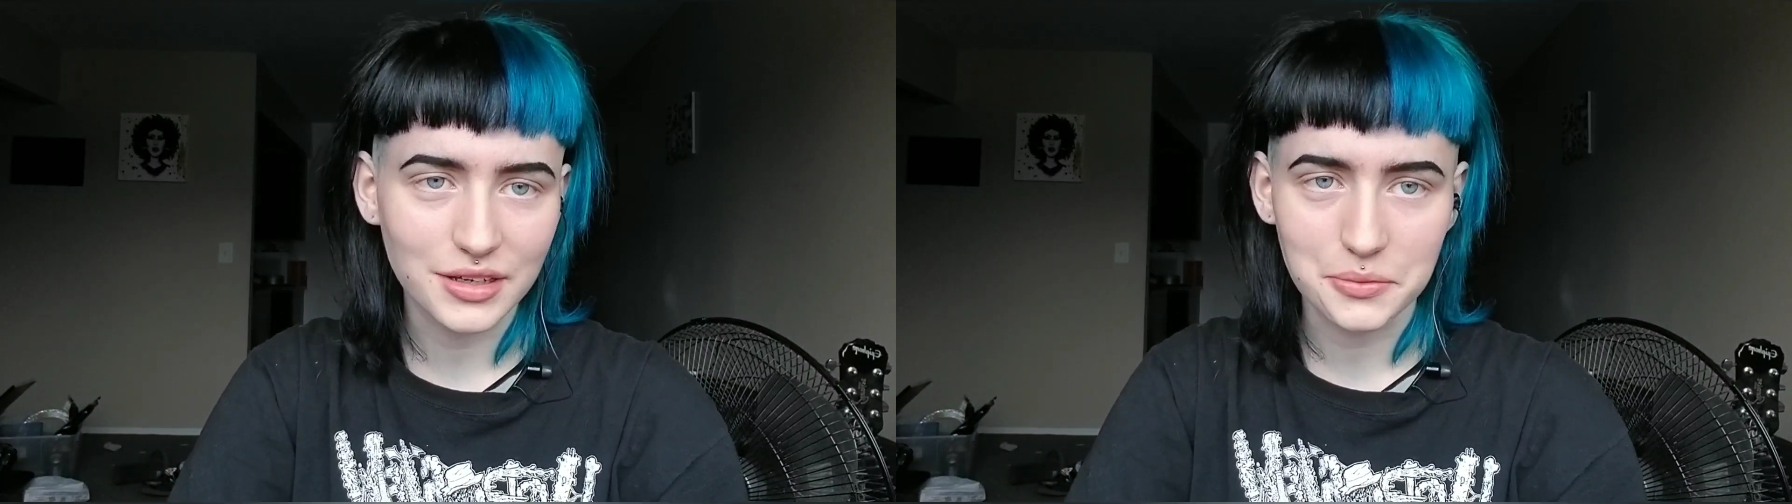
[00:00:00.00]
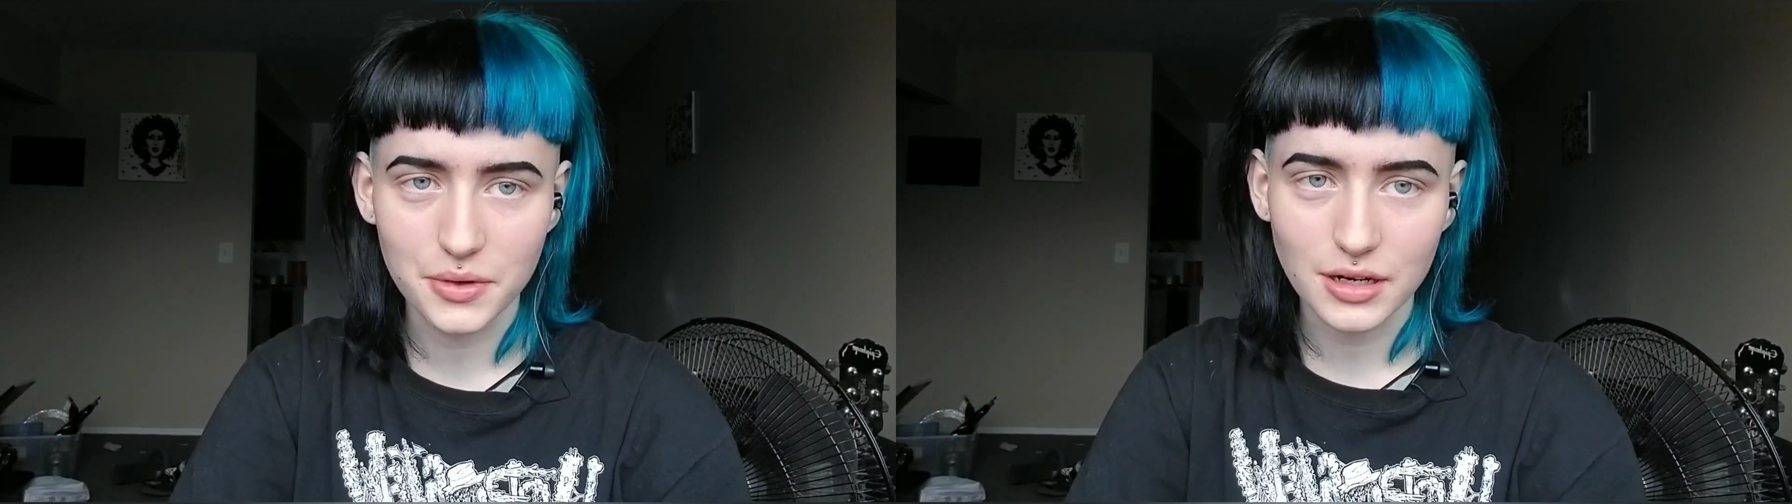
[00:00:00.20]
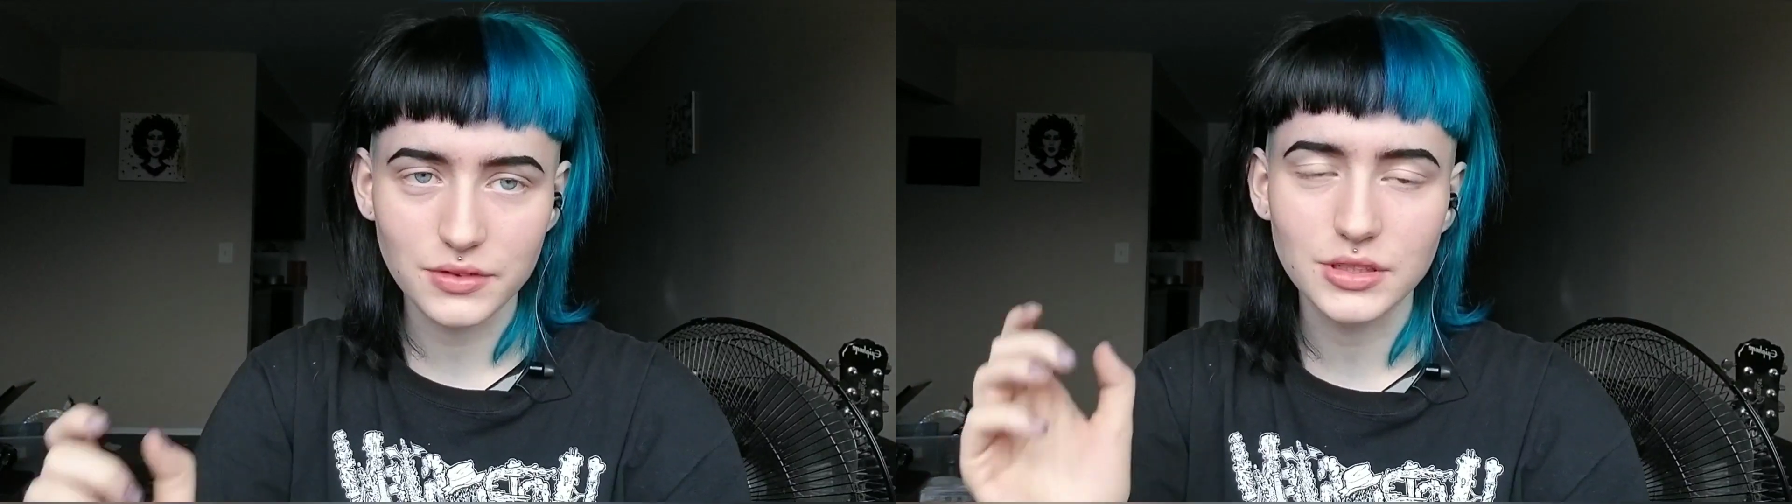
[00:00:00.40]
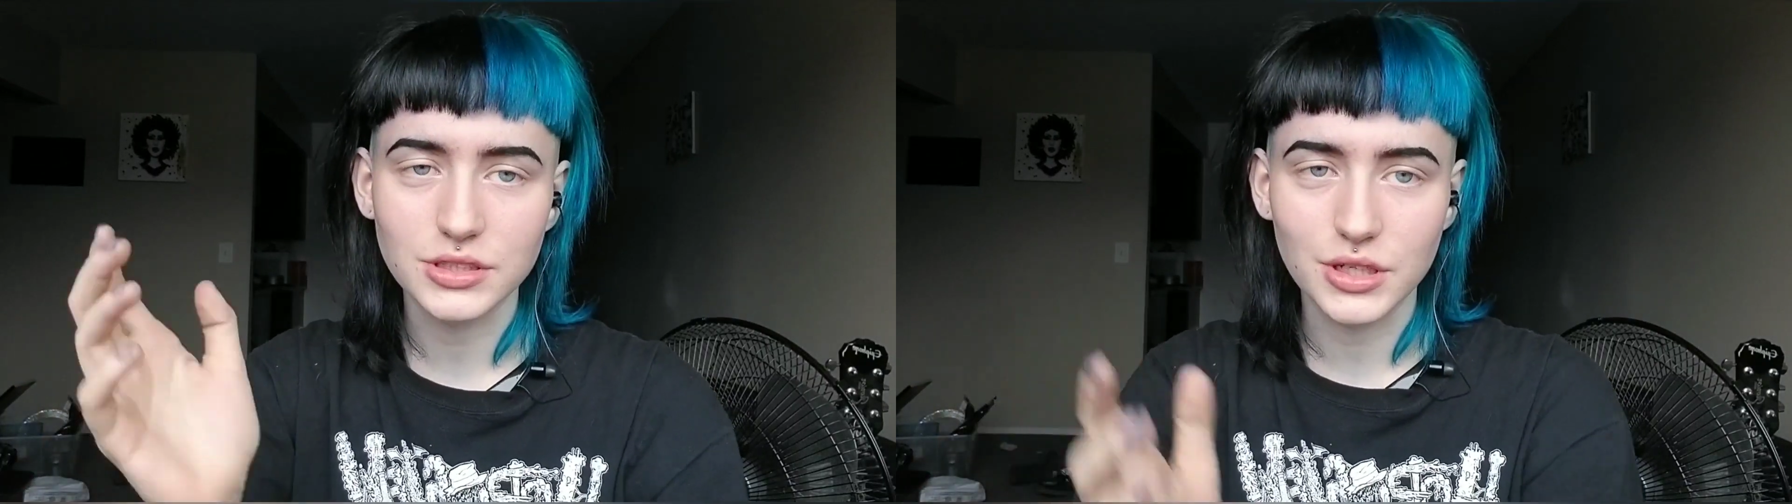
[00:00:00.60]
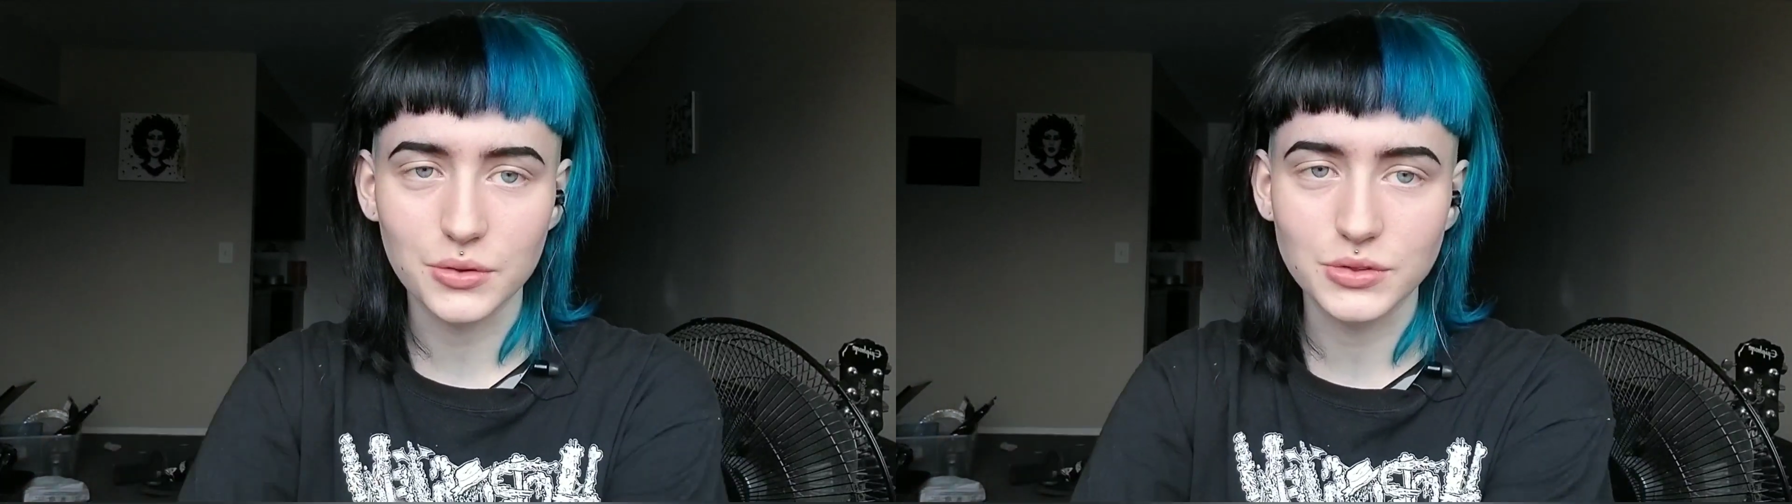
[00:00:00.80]
and whatever
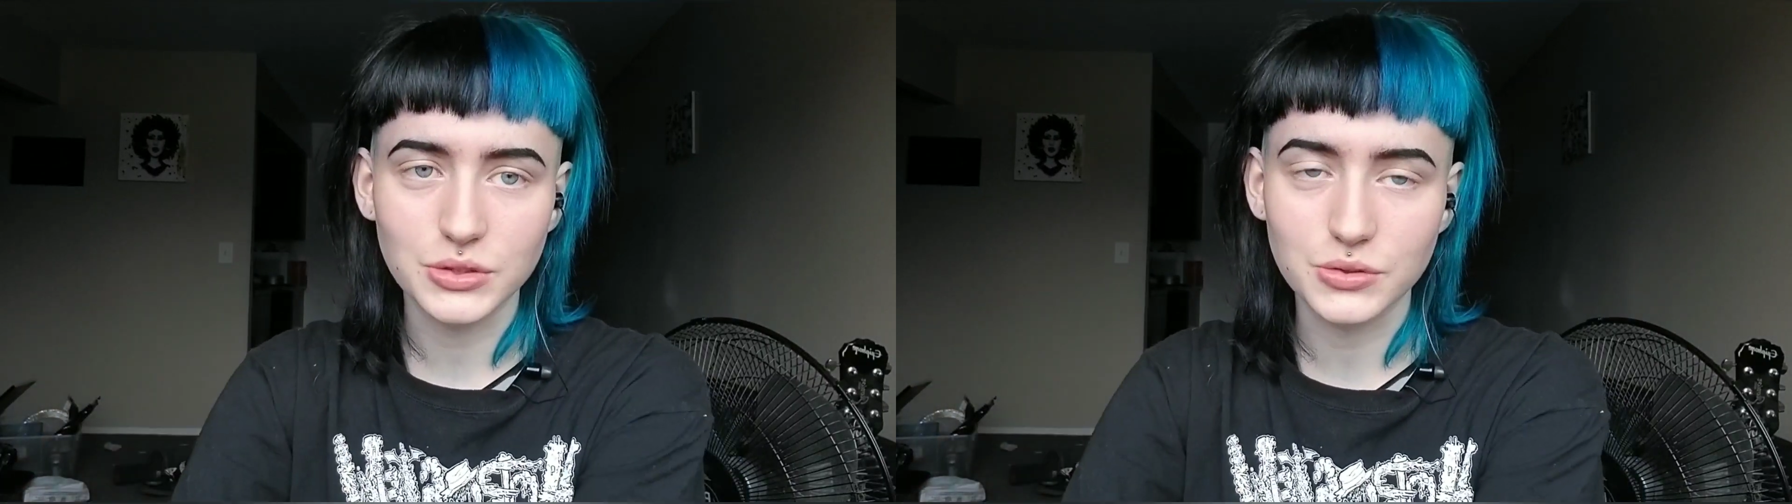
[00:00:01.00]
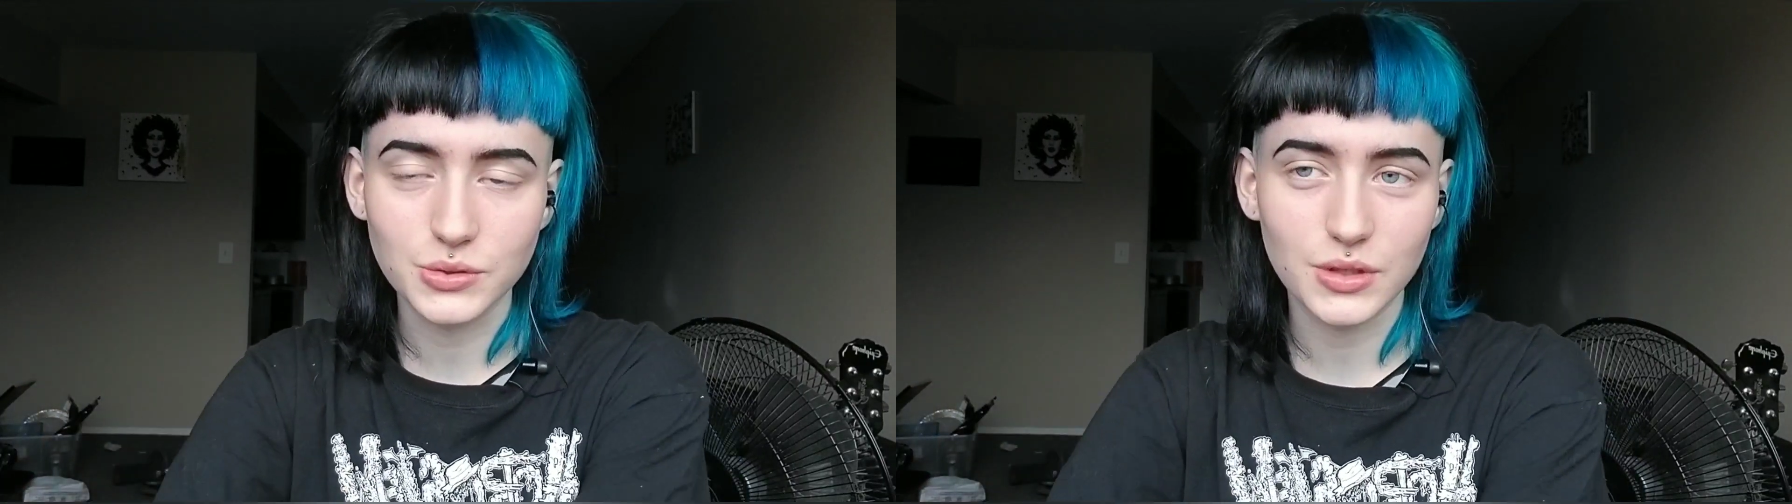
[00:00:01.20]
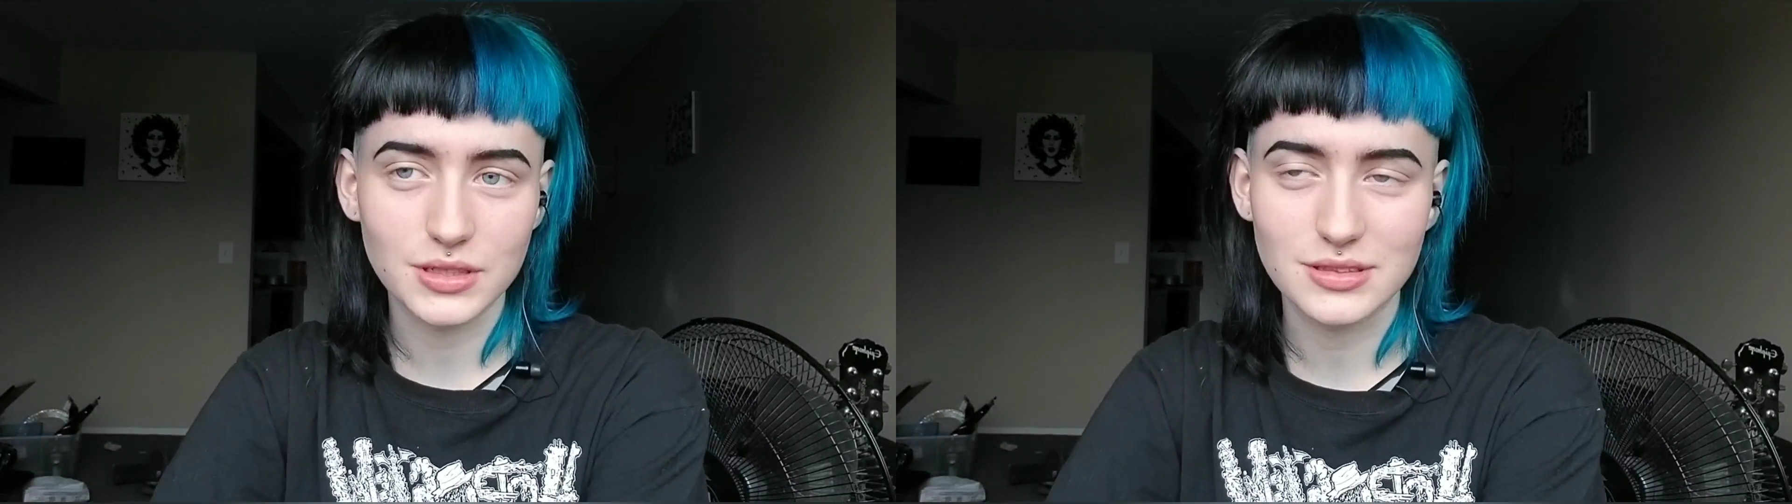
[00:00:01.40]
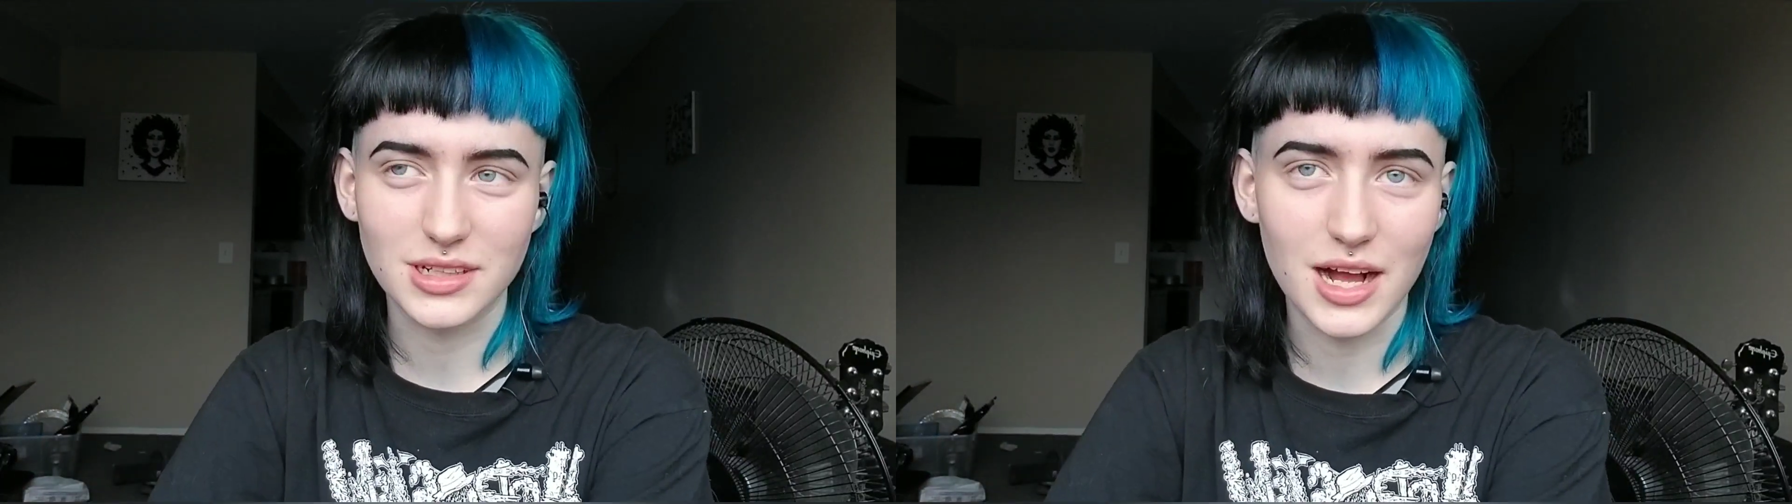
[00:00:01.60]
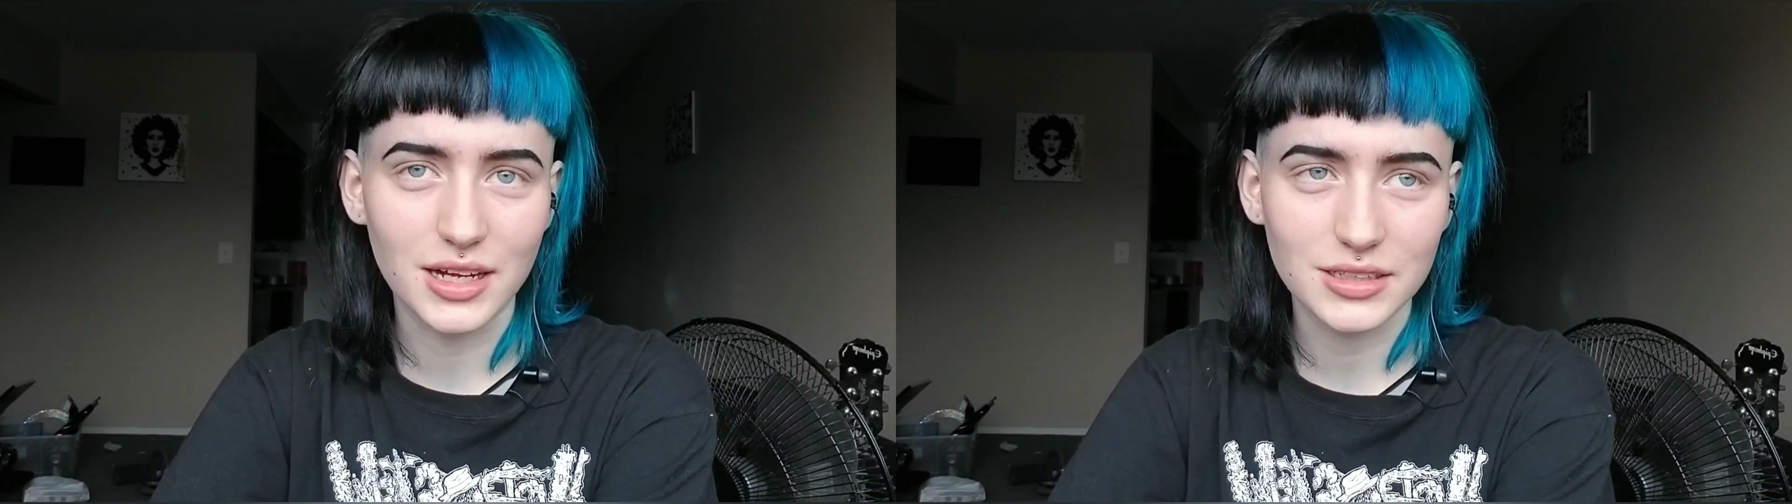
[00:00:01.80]
to go to a
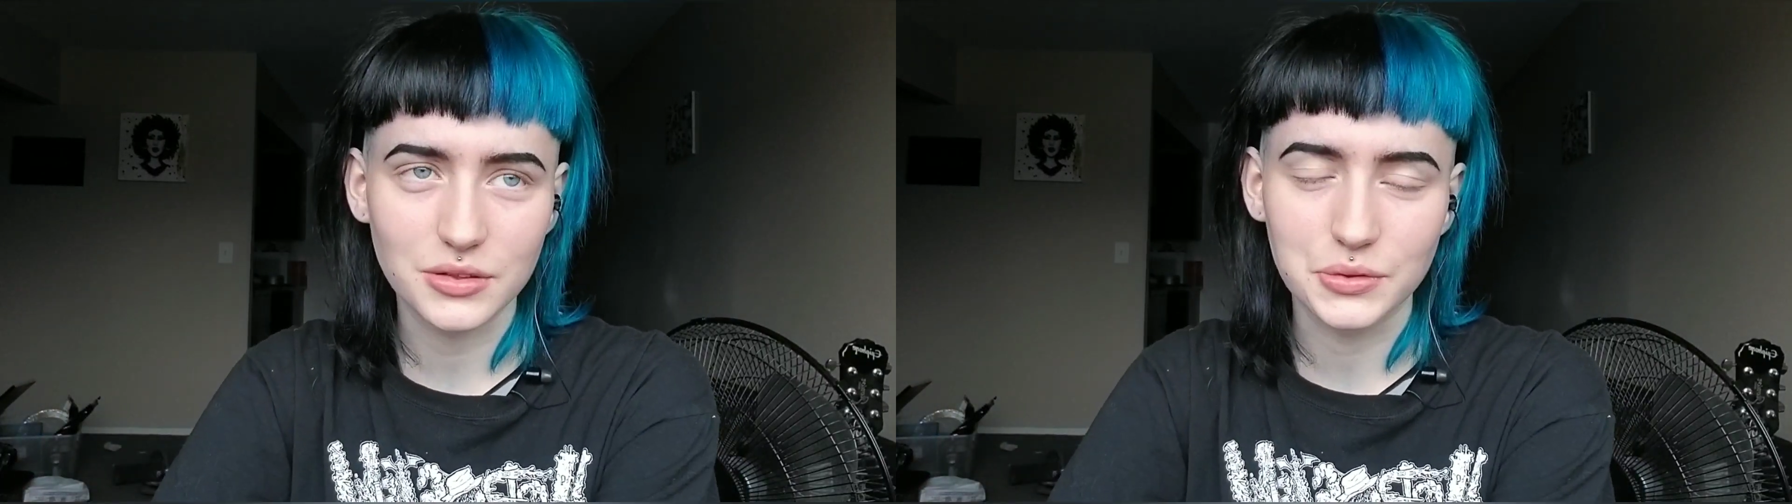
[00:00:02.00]
salon,